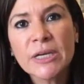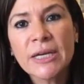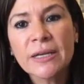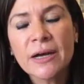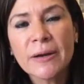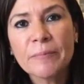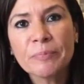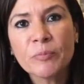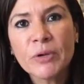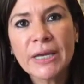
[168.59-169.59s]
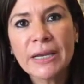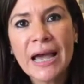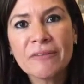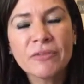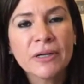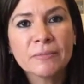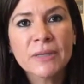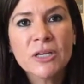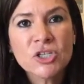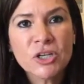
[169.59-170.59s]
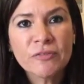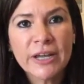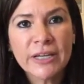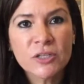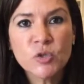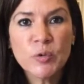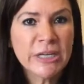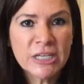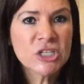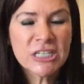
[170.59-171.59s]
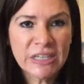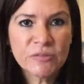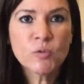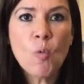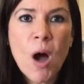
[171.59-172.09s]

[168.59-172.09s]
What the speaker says: we can have sort of like two initiatives.